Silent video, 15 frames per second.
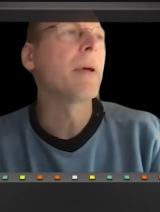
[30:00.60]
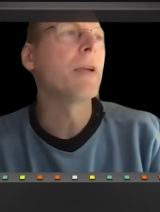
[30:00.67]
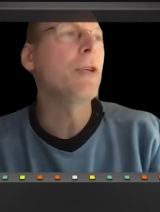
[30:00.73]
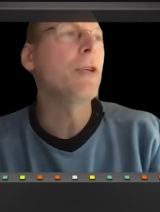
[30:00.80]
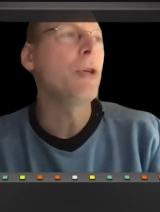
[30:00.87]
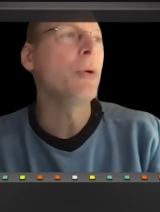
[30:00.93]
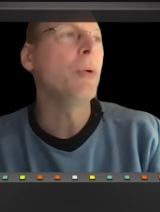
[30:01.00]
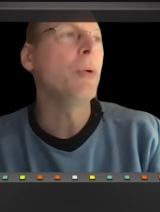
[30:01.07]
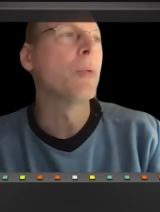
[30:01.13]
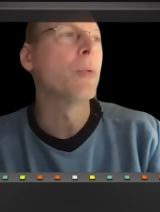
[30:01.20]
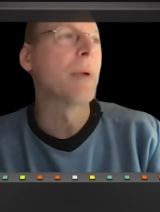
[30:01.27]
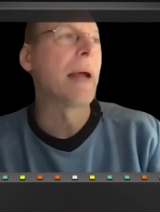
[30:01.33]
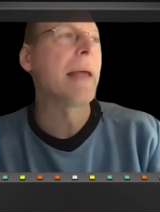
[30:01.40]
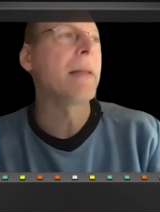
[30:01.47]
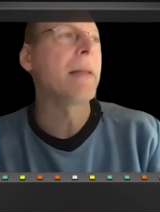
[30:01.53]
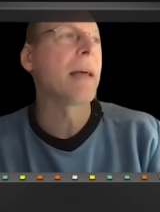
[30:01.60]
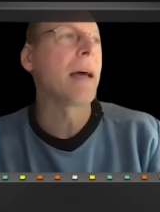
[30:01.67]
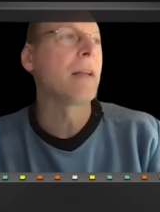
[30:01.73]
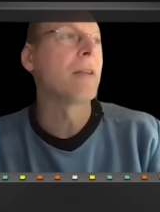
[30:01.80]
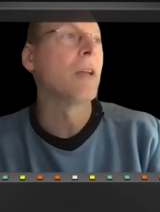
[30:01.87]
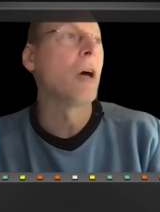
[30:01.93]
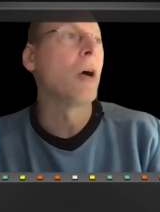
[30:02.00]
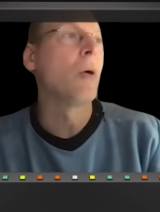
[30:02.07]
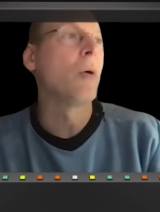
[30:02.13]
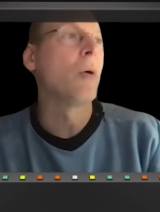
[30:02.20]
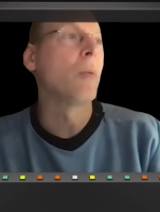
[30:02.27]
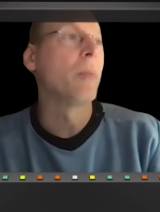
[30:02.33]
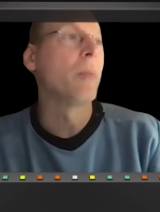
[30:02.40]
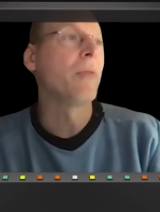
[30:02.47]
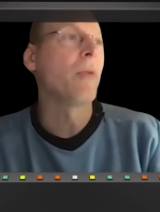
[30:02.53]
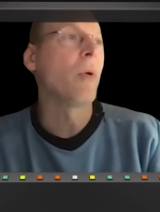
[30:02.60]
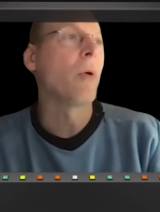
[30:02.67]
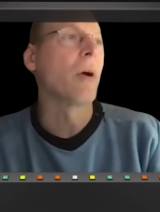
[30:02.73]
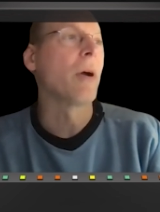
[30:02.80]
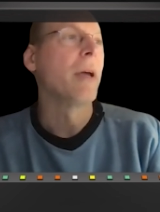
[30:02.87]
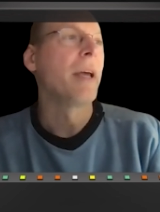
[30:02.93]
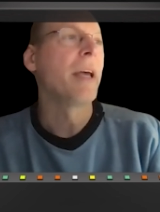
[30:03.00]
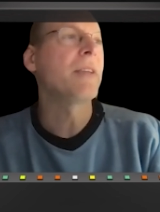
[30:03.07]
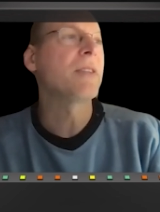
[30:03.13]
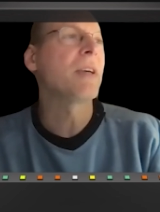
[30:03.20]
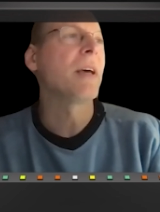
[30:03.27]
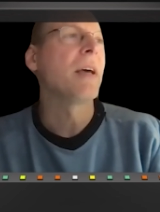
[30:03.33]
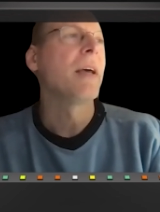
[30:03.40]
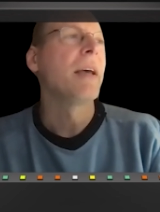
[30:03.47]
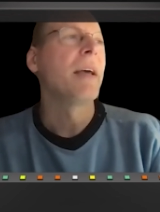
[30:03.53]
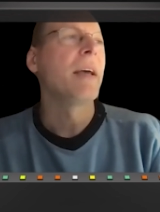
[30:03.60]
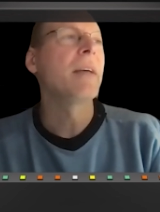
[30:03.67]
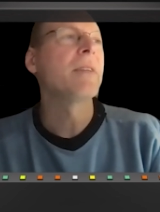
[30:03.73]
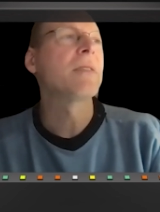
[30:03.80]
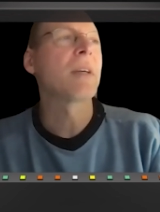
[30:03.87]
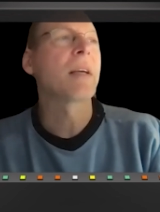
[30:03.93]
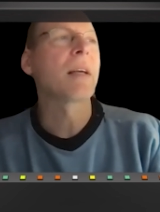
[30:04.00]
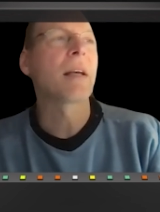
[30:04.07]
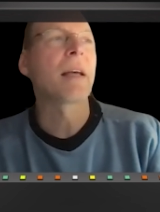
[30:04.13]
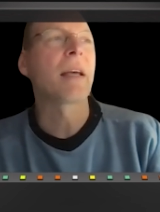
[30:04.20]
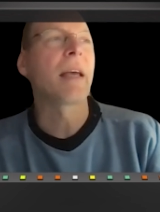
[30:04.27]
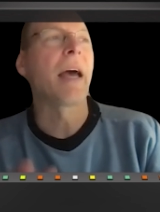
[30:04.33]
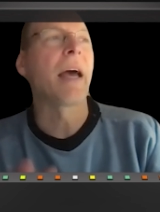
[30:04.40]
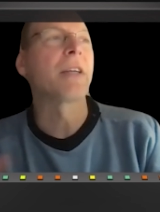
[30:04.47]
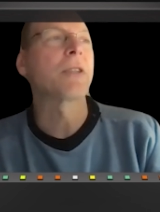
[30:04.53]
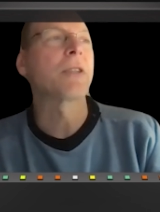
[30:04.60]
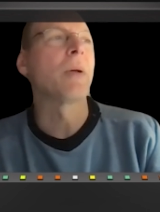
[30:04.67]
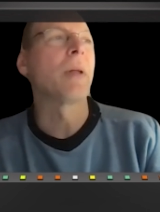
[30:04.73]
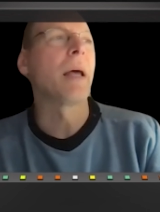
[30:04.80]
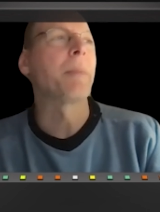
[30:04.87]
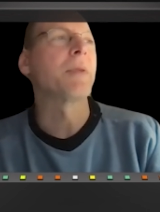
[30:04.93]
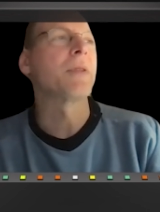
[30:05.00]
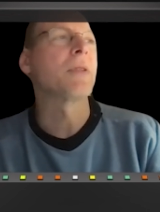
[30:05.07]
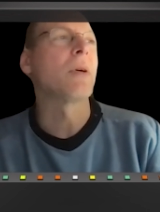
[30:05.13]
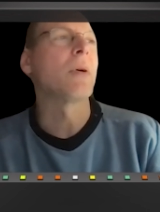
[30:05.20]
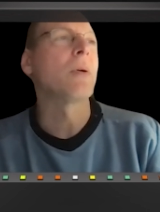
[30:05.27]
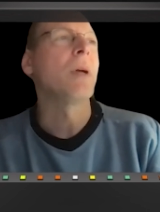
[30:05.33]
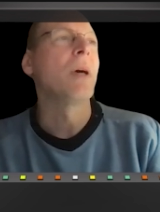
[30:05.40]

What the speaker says: and you rate that low before. It's a casual episode.